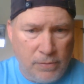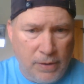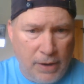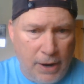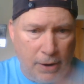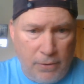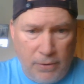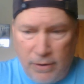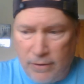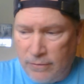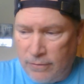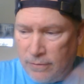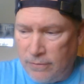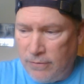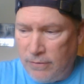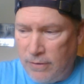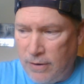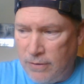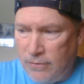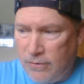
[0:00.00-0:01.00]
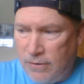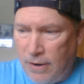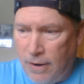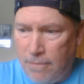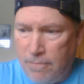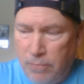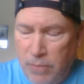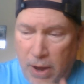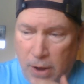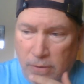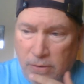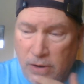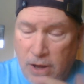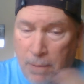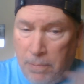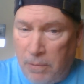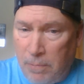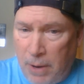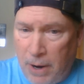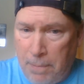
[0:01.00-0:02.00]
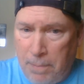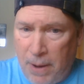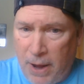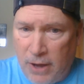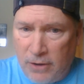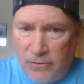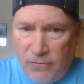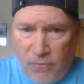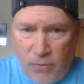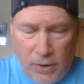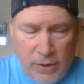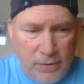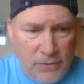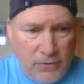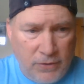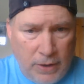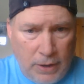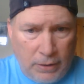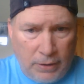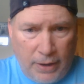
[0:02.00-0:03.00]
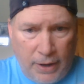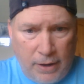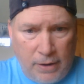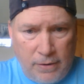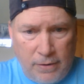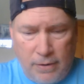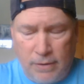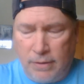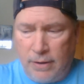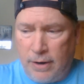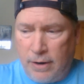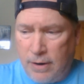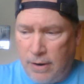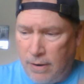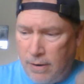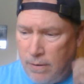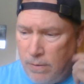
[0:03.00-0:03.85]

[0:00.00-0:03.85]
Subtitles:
areas and stuff. Now, a couple of my past friends in Atlanta, like